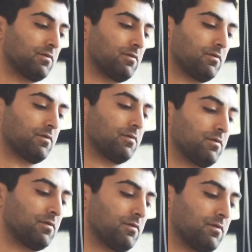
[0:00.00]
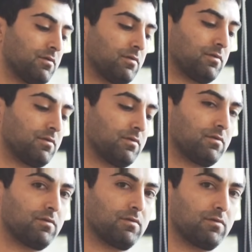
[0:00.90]

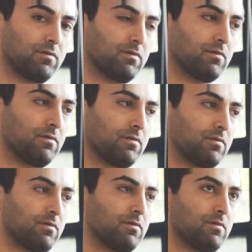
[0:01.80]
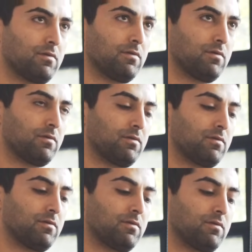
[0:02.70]

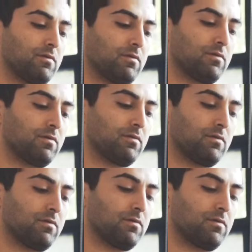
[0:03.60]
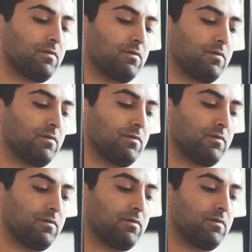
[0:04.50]

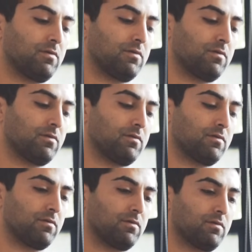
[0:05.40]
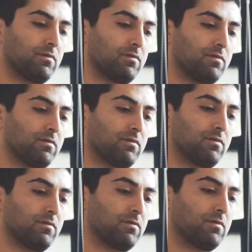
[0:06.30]

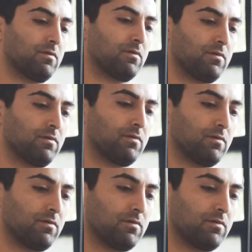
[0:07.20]
This person isn't speaking.